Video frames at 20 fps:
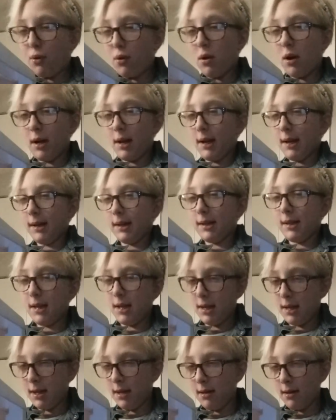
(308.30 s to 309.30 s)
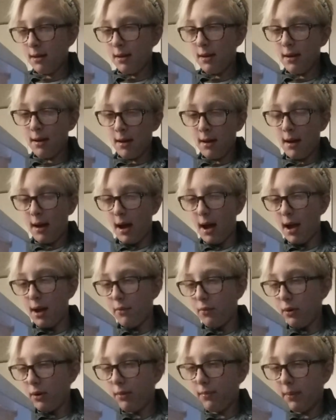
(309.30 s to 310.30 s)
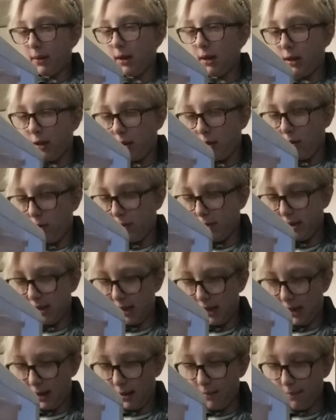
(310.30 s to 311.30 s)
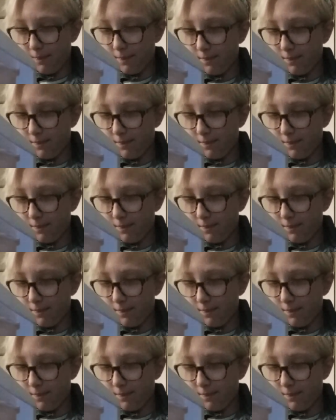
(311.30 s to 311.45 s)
product I will be using